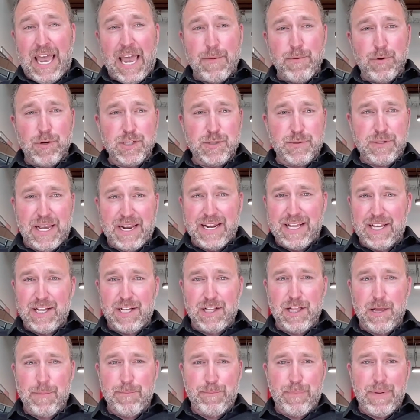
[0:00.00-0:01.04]
cables getting
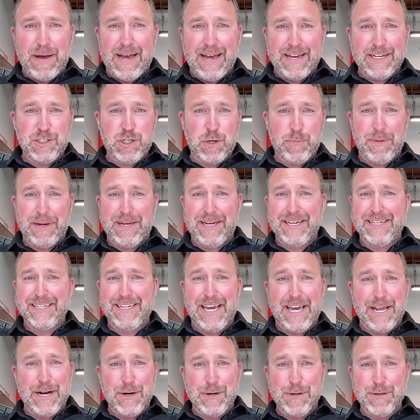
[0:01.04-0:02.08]
clipped by shipping
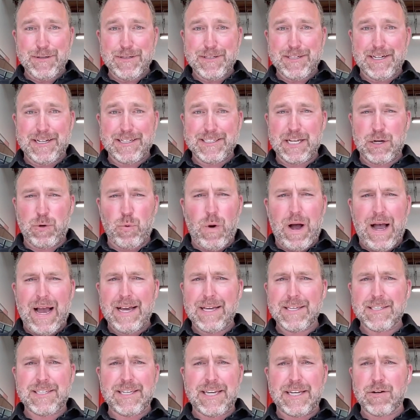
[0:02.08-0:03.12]
containers. And it's like,
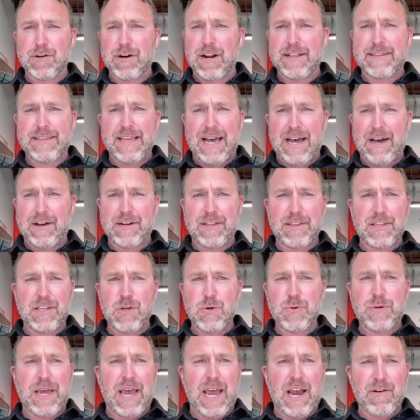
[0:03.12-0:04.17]
why is the internet down in
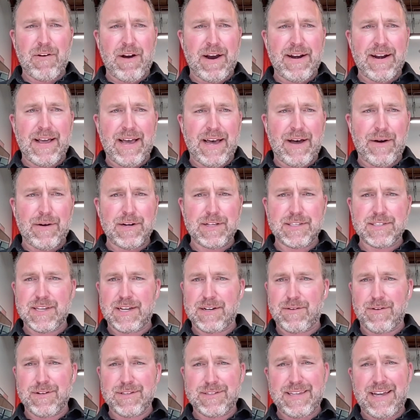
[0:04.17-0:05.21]
the UK right now? And it's
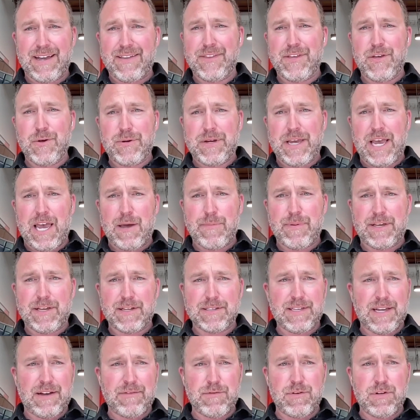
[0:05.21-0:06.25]
like, well, it's down in the UK
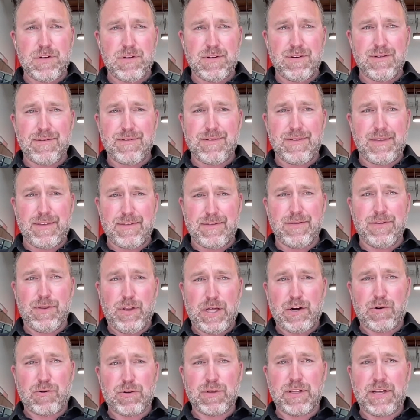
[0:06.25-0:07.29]
because they have
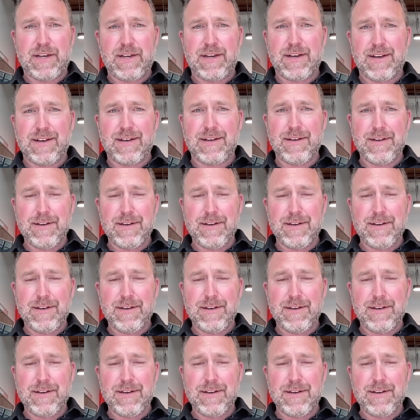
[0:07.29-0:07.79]
literally